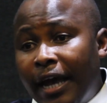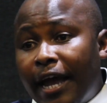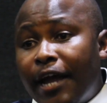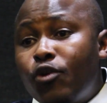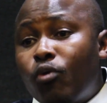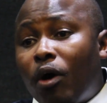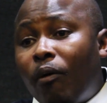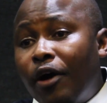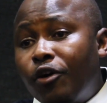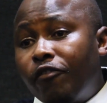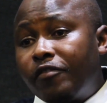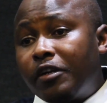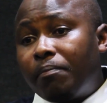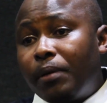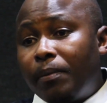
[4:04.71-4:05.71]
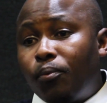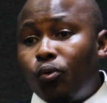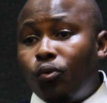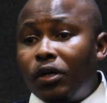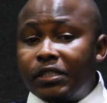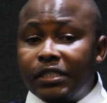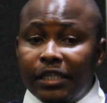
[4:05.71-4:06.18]
and we are one of the people
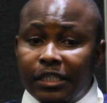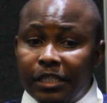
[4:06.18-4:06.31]
who have said